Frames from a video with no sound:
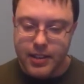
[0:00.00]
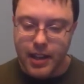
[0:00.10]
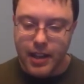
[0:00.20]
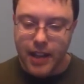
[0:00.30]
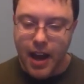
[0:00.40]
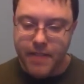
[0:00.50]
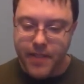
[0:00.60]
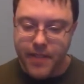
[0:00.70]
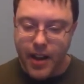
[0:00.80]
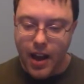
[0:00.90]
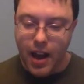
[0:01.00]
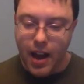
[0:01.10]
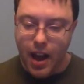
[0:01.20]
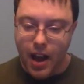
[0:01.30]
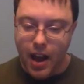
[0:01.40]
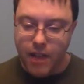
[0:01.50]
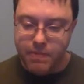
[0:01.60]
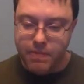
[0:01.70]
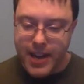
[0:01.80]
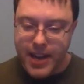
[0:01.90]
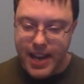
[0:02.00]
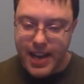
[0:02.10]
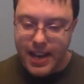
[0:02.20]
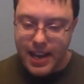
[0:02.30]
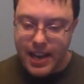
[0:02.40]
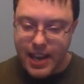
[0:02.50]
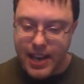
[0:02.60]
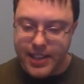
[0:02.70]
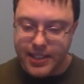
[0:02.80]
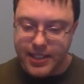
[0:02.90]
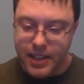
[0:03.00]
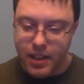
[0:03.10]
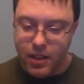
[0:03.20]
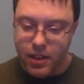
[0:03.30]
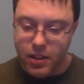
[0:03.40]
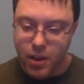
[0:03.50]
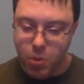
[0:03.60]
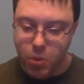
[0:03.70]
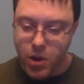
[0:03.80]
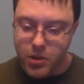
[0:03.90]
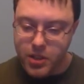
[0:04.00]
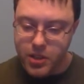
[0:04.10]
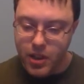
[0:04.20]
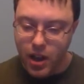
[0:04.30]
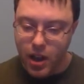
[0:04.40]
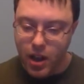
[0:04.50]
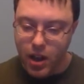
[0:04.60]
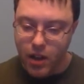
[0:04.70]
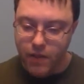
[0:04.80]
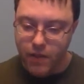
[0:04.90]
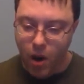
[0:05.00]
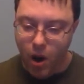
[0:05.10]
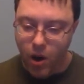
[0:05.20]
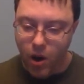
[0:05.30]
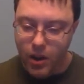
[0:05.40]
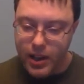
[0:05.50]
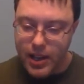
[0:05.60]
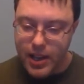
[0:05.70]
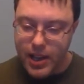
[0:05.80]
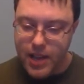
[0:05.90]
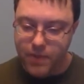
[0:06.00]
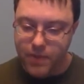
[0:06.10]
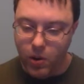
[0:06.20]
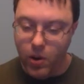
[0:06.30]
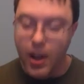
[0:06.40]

the love of money is the root of all evil.